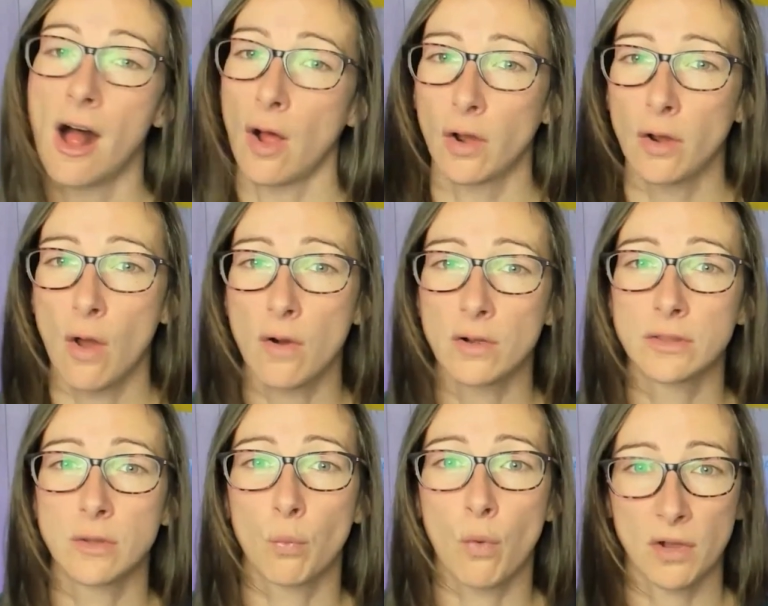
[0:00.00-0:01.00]
along
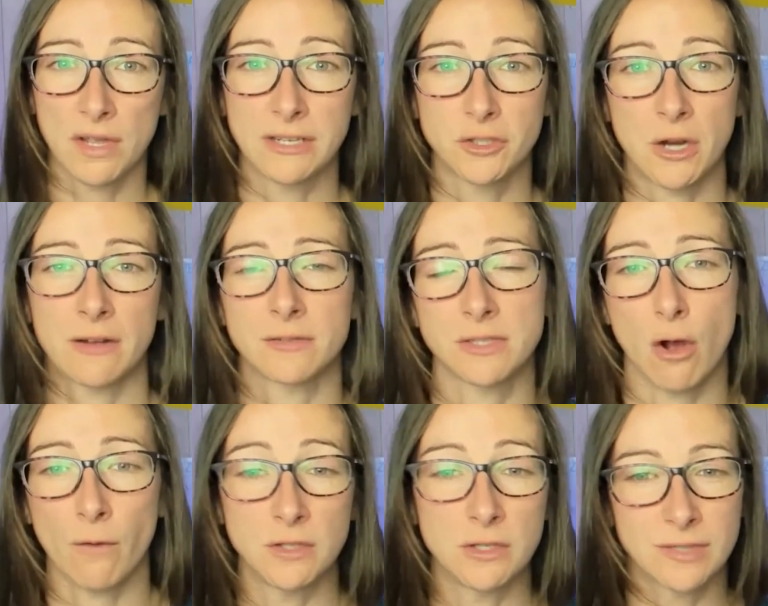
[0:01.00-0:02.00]
the walking trails
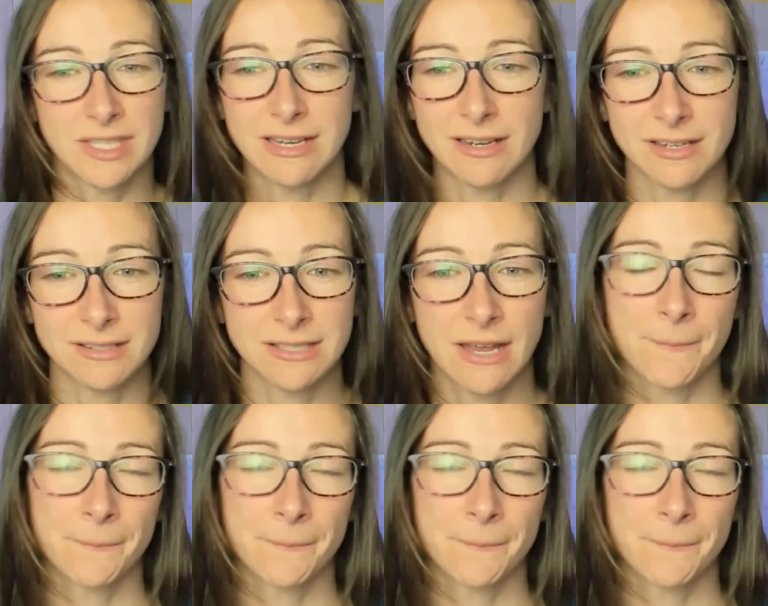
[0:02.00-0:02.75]
of New Zealand.